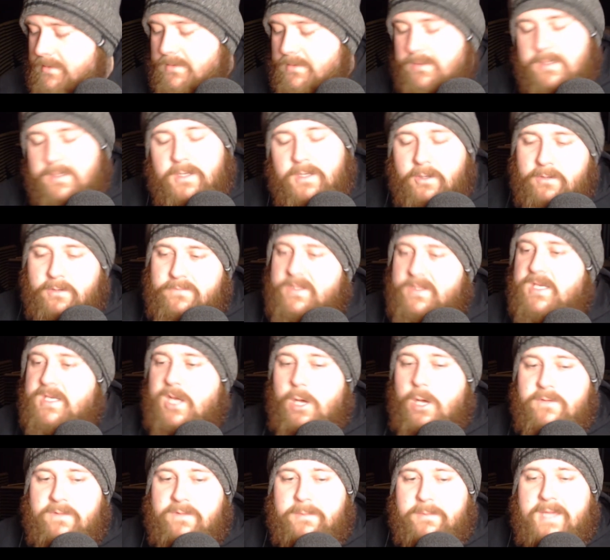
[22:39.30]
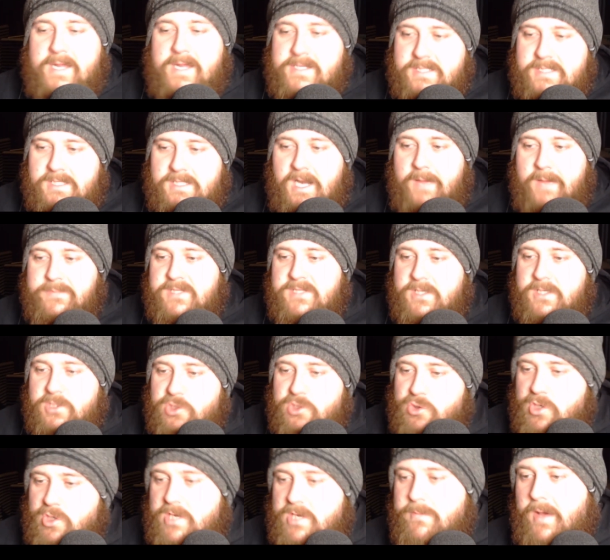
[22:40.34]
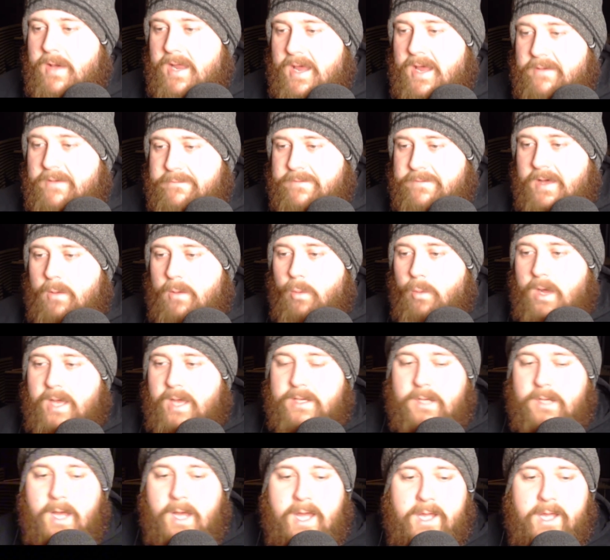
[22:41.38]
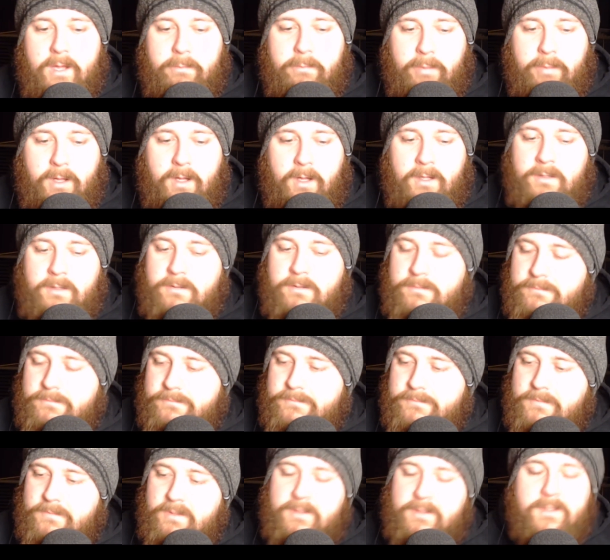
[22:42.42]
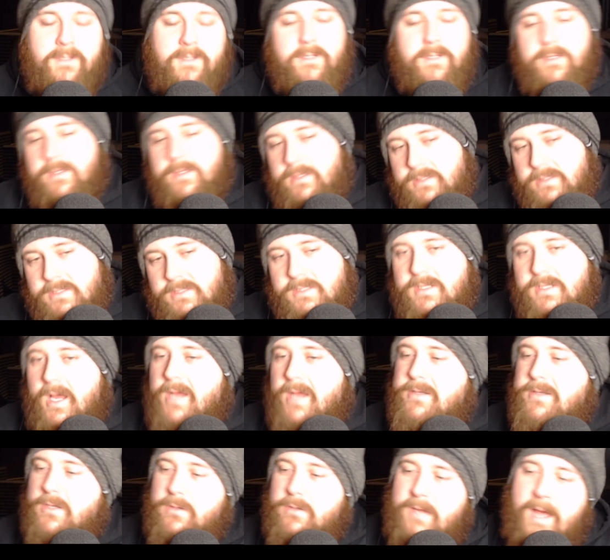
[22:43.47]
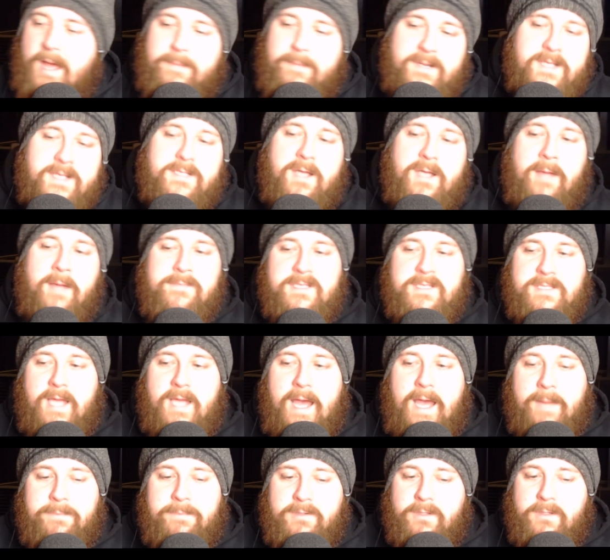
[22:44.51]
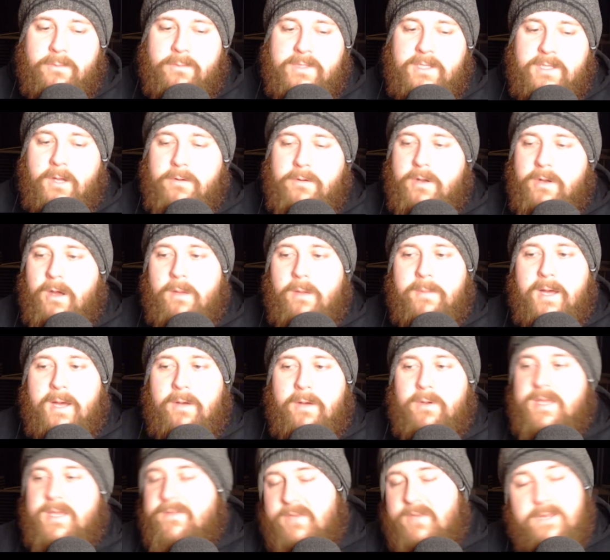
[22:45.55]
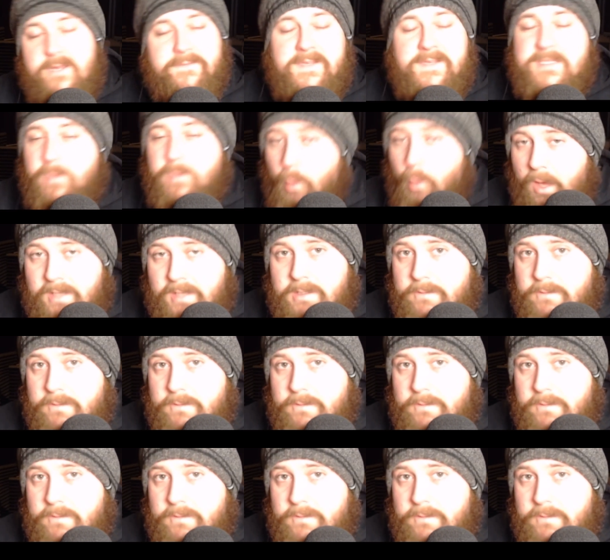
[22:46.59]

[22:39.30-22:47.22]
you know, the video of him getting slept in the street by that fat white guy at a bar. It's just like, dude, how many times has that happened that we don't know about? Even if he's won the